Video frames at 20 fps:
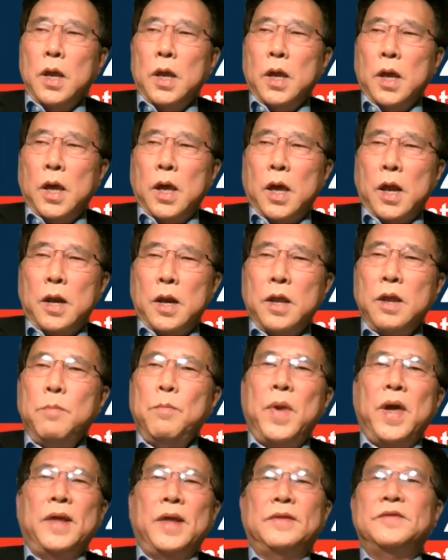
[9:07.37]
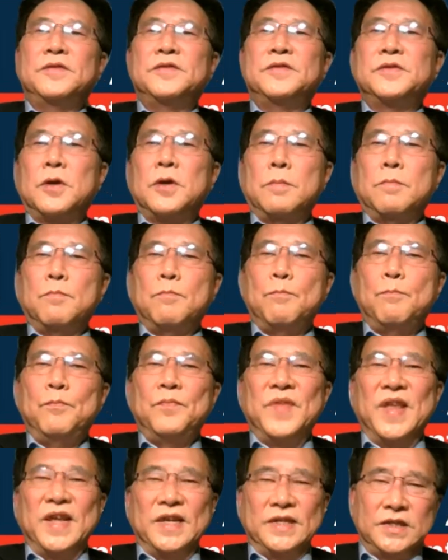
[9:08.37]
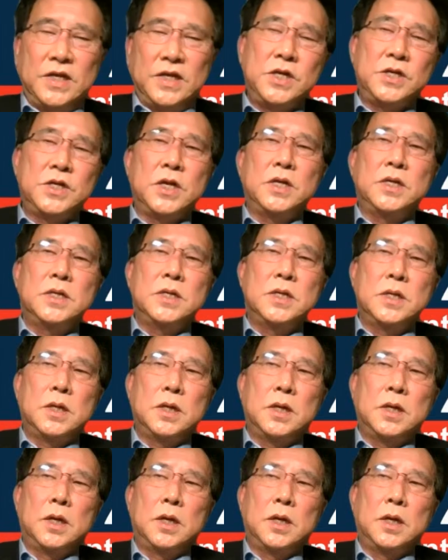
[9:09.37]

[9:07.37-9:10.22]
and he made some decision